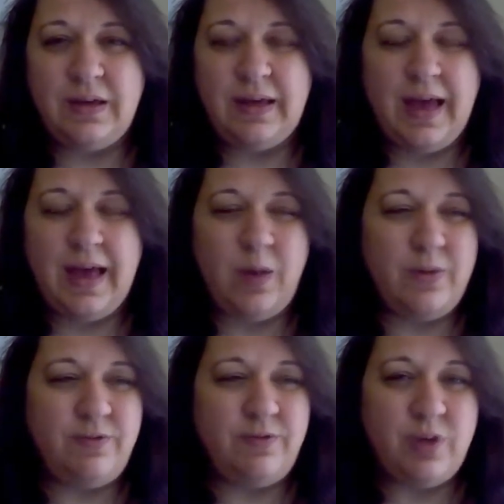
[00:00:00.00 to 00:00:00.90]
how
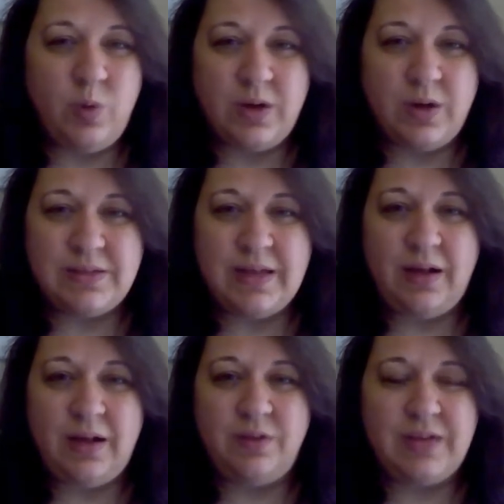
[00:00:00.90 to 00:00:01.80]
we view
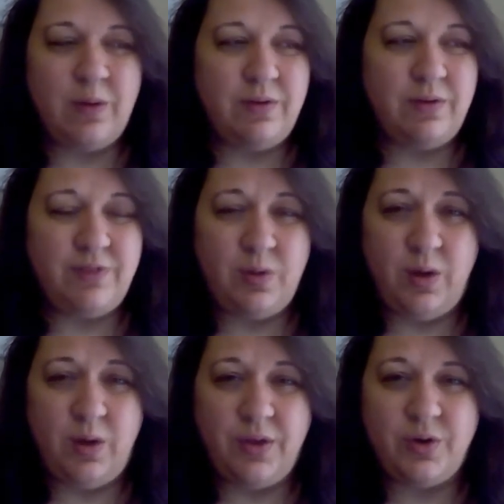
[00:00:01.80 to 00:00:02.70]
ourselves, how we
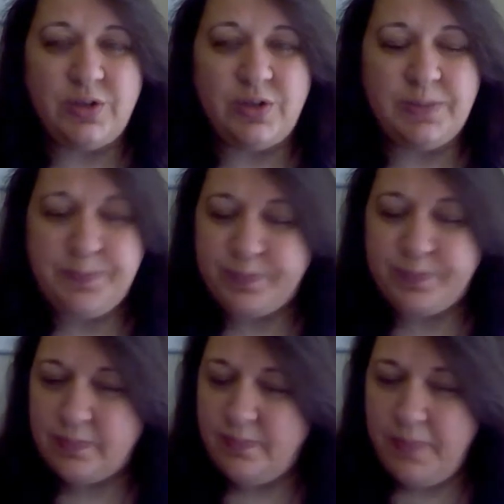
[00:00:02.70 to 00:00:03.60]
view others,
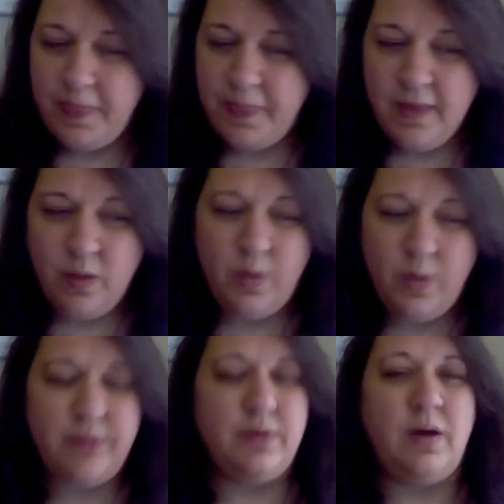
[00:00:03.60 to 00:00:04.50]

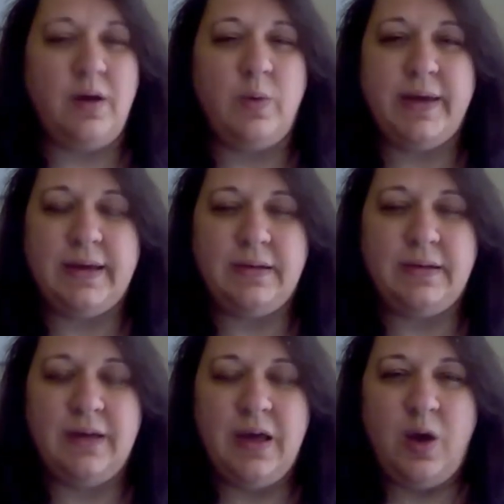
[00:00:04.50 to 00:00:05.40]
whether or not we
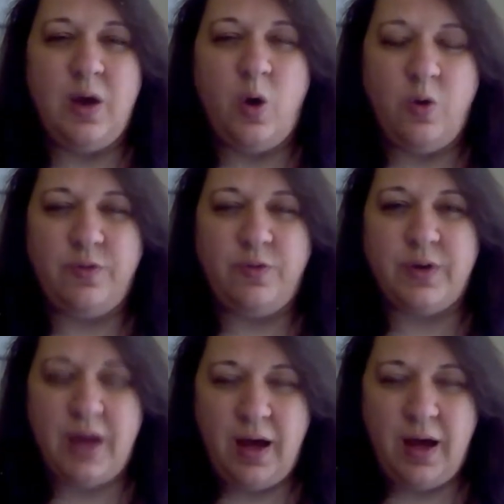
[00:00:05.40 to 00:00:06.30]
can
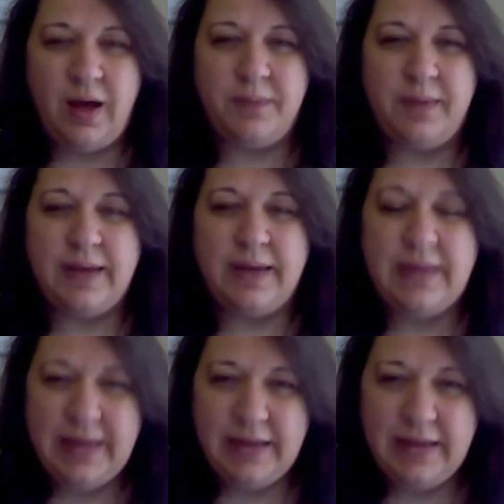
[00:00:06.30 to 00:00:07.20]
overcome and
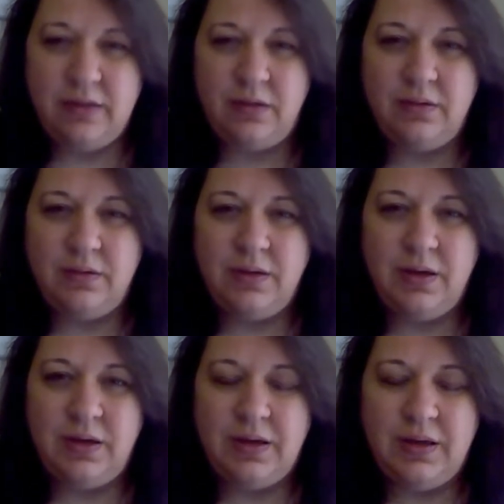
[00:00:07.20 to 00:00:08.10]
heal
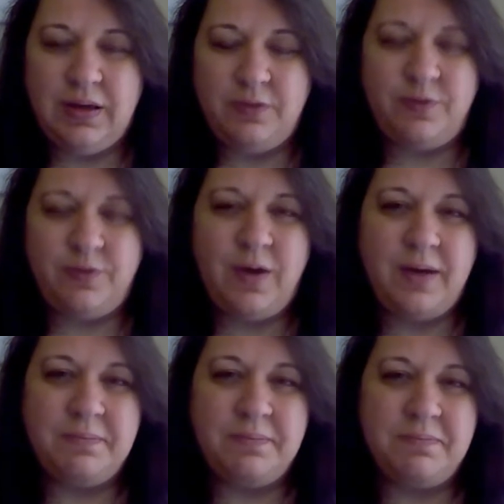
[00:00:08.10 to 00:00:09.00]

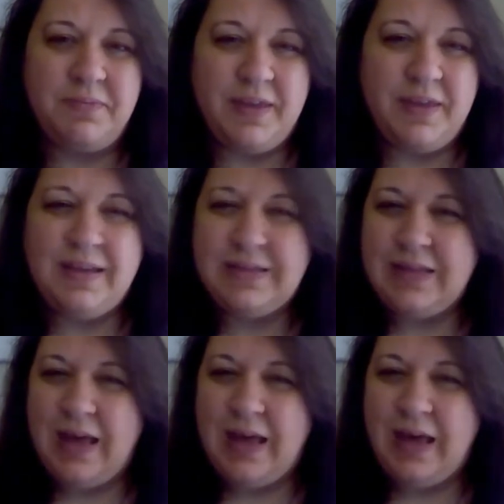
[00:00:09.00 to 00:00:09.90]
from things
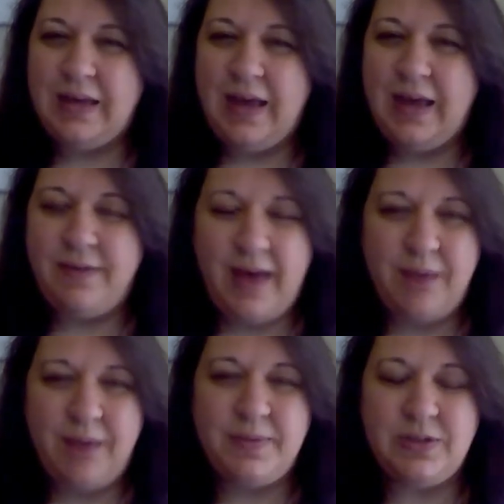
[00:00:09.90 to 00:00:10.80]
that have
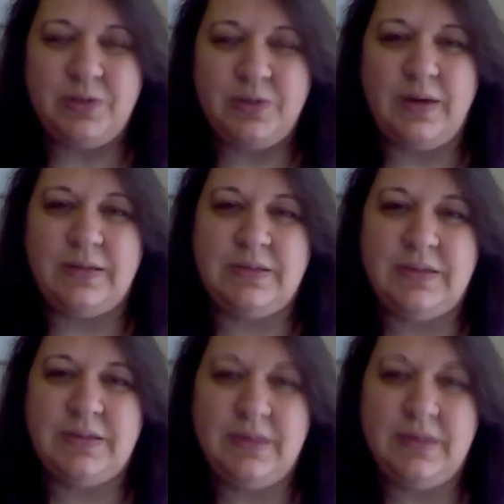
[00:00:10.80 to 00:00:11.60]
happened to us.